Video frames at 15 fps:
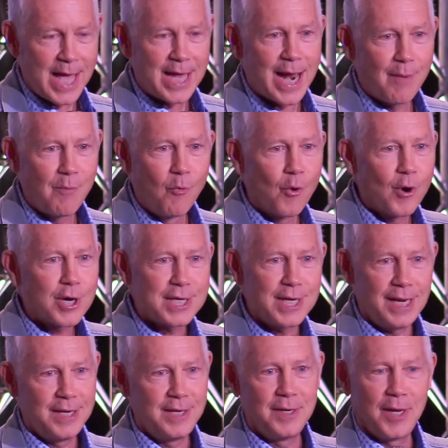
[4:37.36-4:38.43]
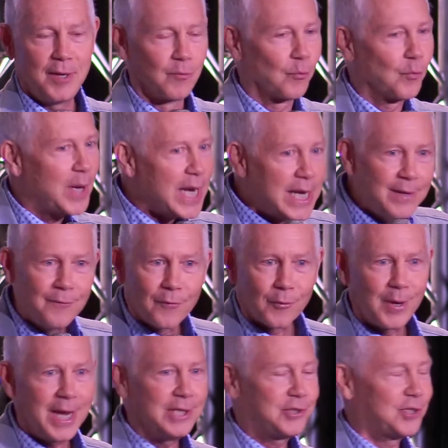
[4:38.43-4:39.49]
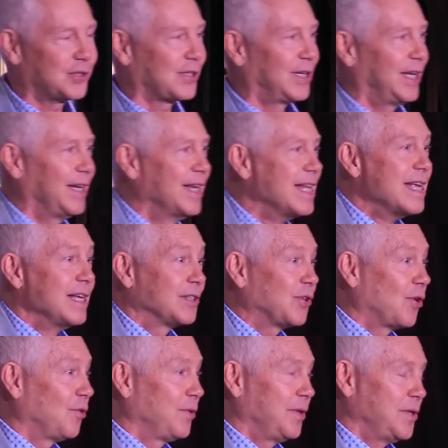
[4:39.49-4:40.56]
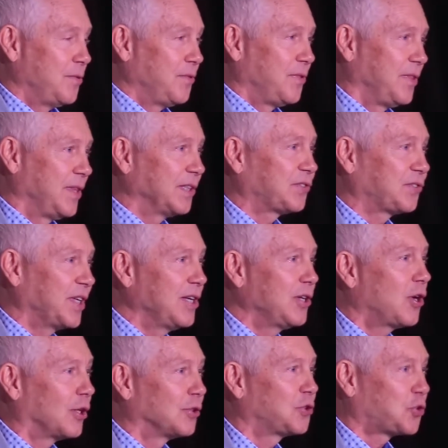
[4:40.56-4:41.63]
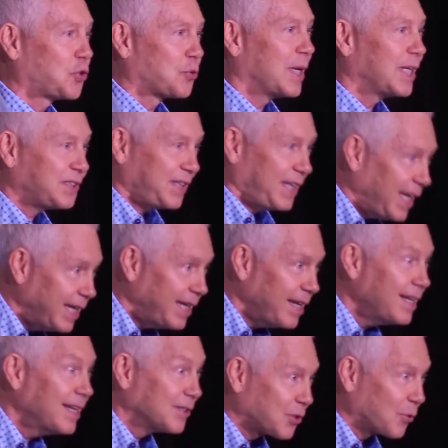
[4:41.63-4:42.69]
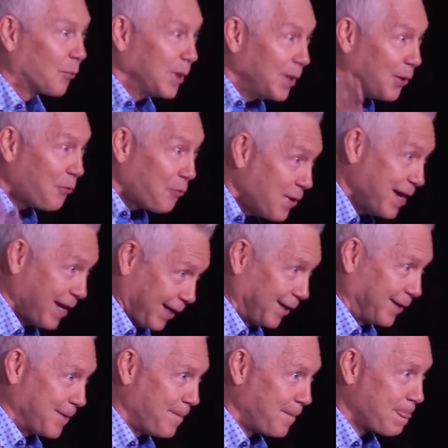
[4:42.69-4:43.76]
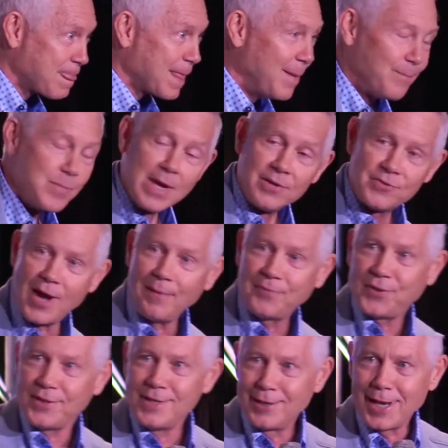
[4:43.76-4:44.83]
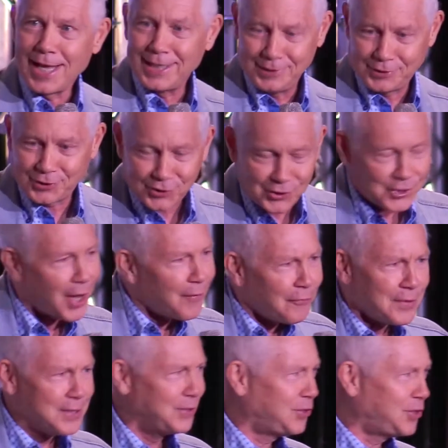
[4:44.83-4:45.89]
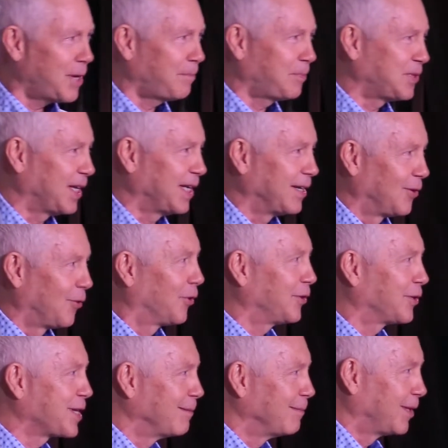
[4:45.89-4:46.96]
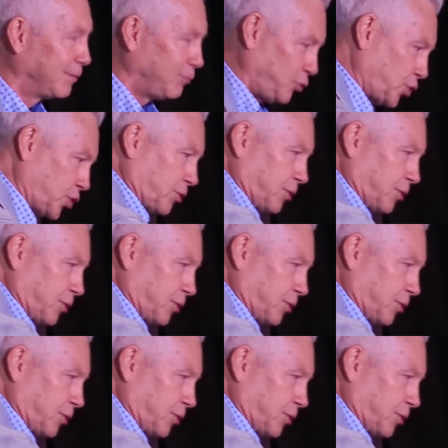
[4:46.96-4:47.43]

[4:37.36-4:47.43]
And I'm working and reading voraciously. So this thing called stress eating is a real thing. So I'm sitting there like stuffing chips in, and Lori will come along.